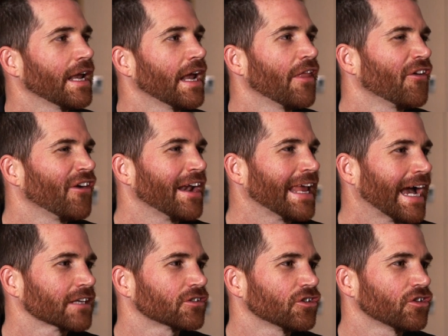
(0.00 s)
Are there any
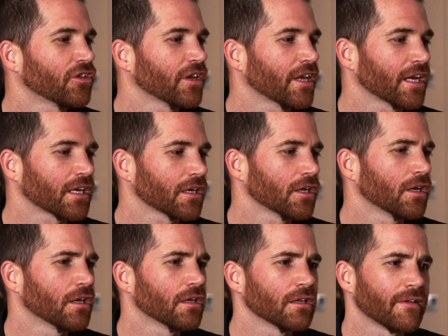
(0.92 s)
actors you think
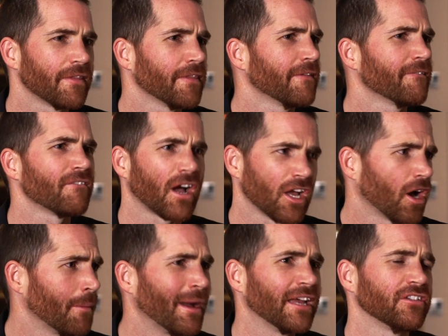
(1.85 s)

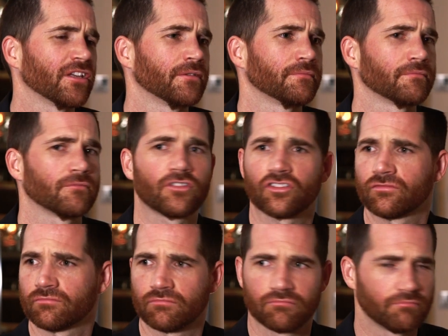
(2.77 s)
amazing, just
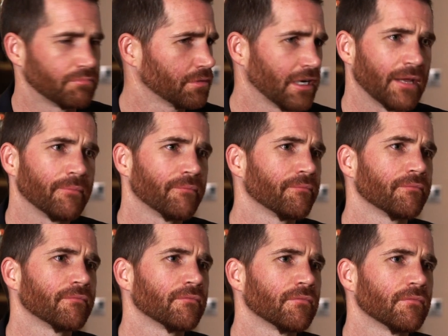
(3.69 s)
brilliant?
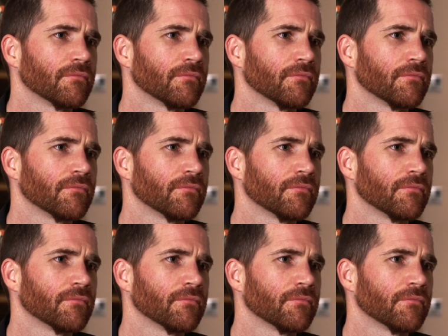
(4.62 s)
Oh, there